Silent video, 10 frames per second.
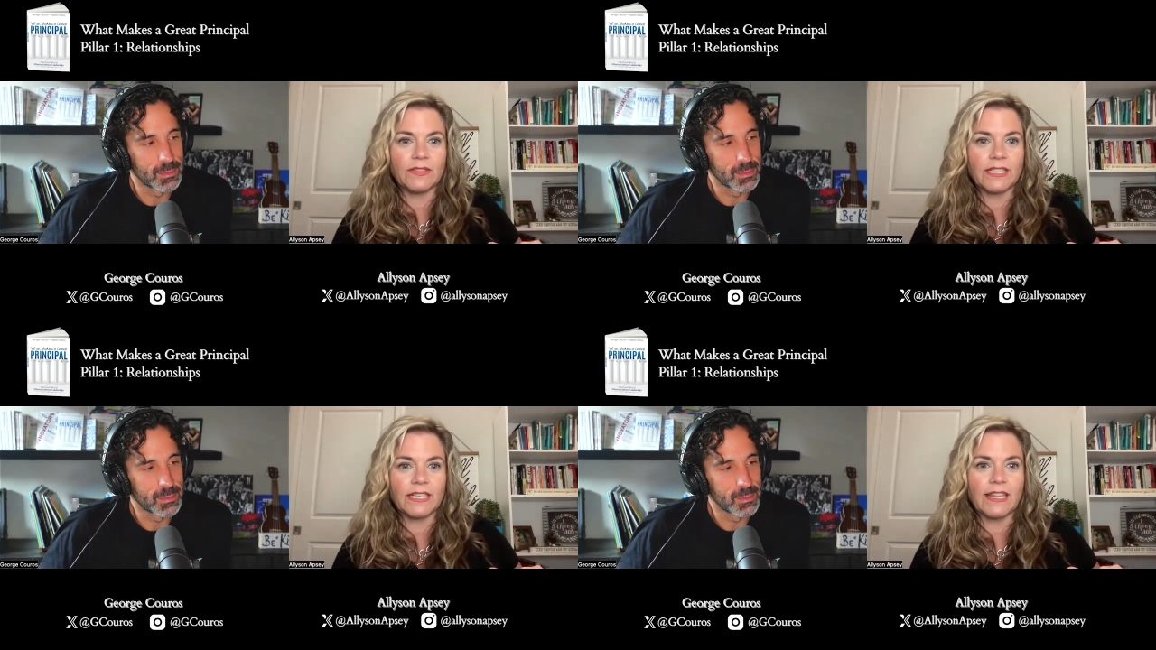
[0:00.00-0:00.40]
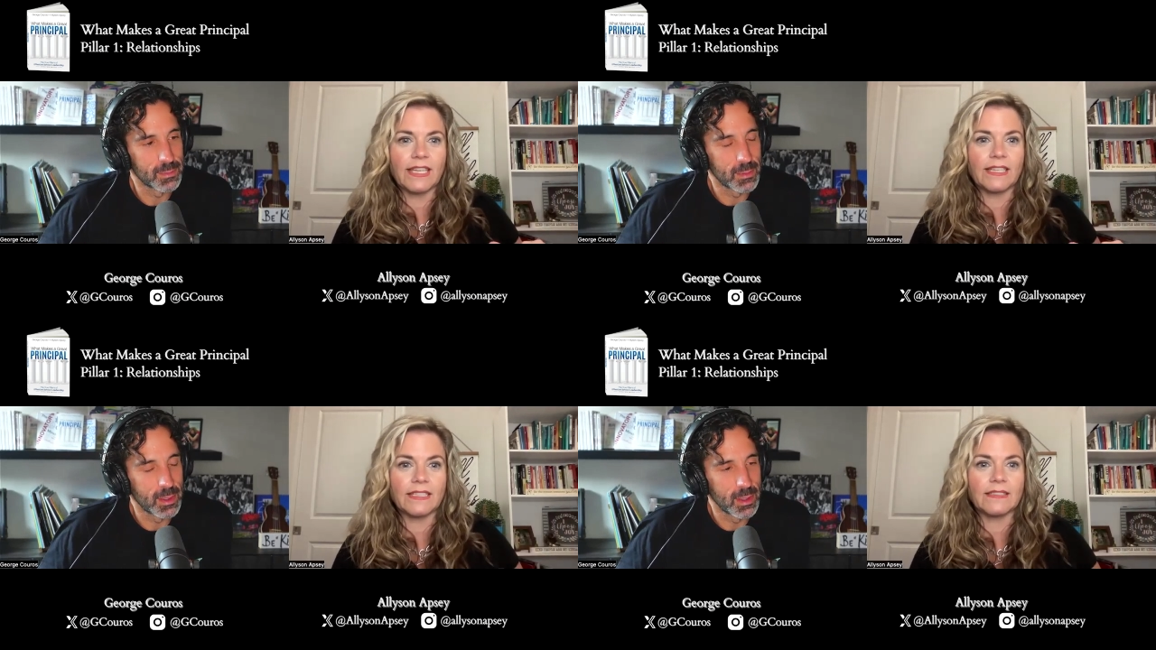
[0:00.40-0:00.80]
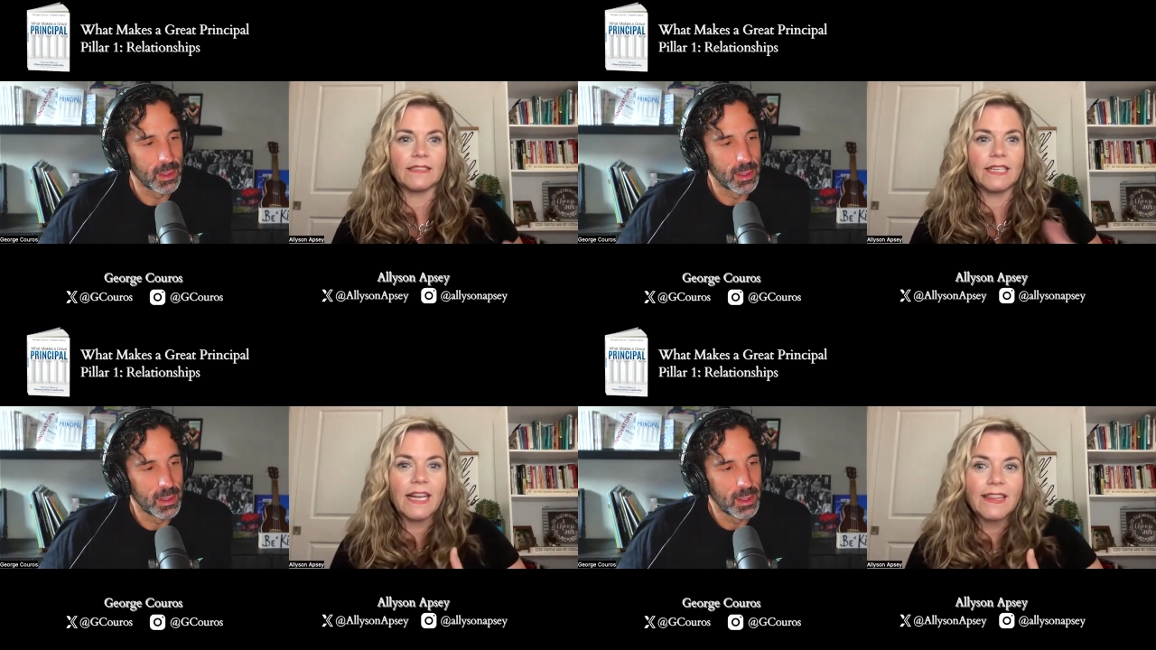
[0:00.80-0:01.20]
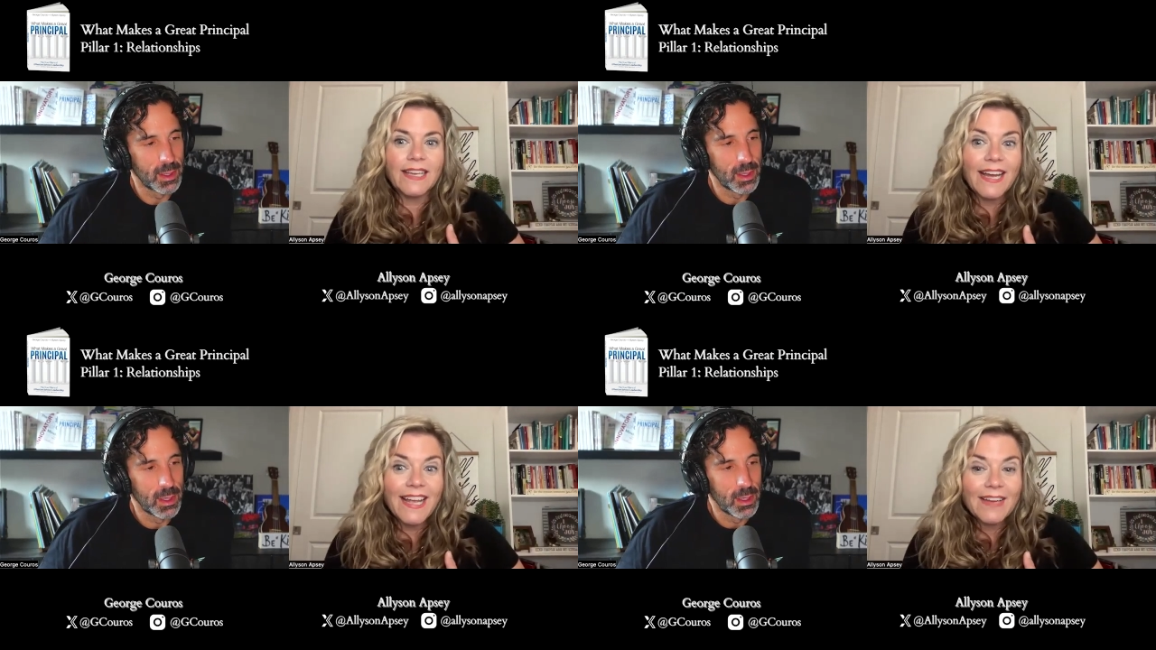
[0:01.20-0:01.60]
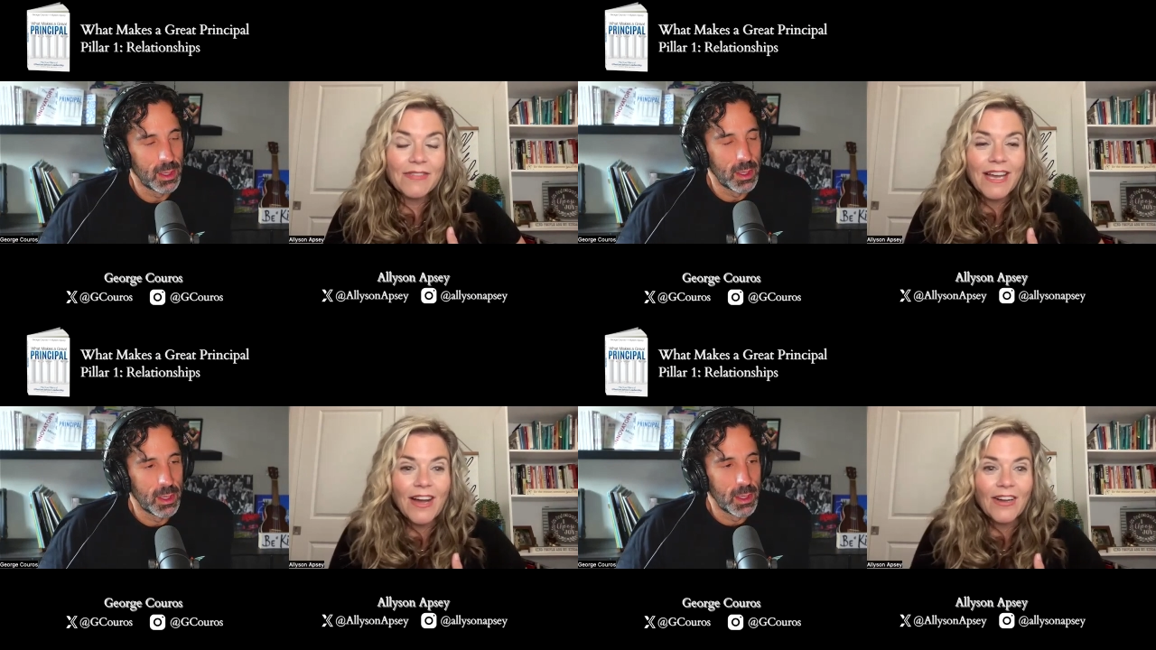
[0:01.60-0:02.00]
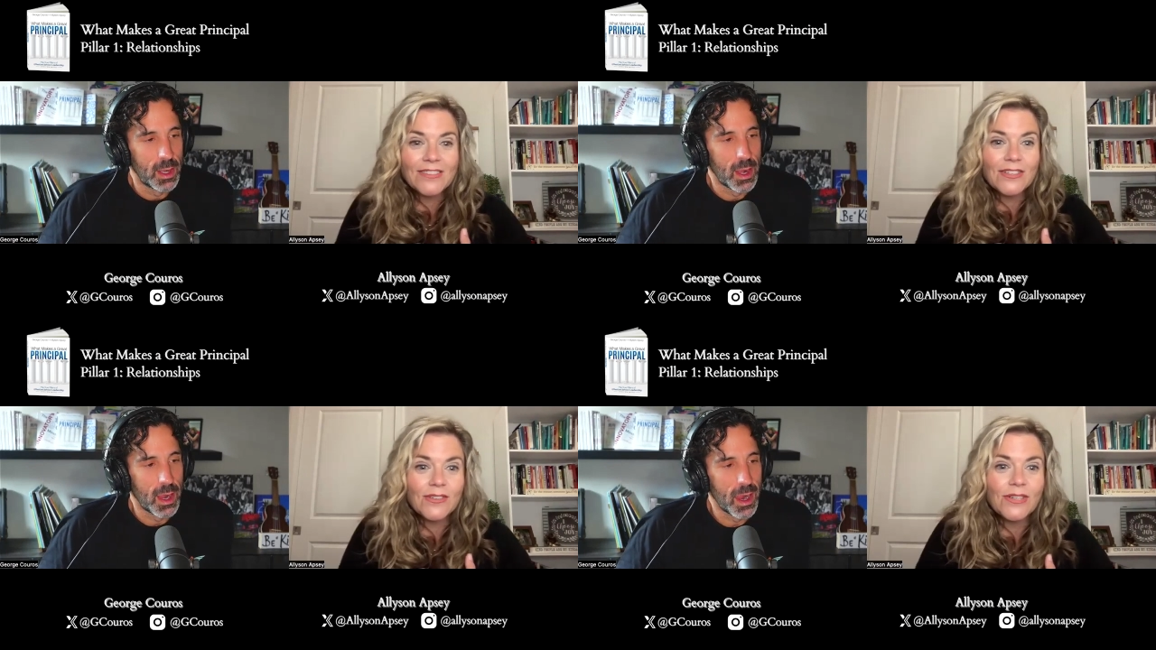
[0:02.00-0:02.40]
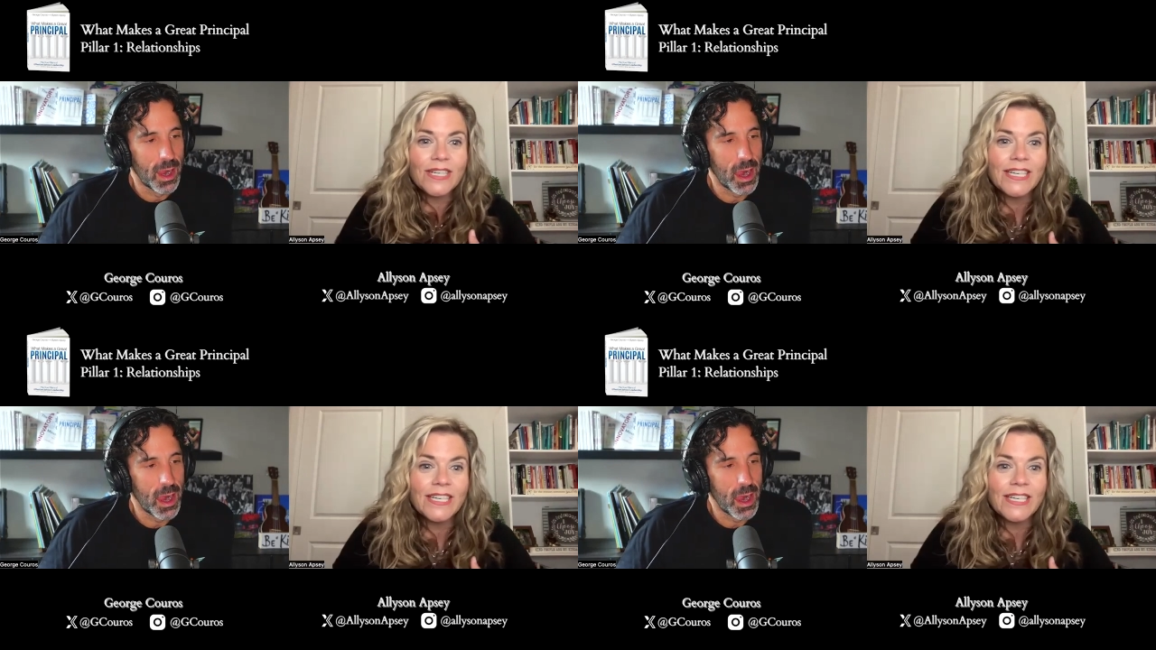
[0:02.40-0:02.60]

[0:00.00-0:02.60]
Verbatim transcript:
Speaker 1: And I think that's, and I think I have that also.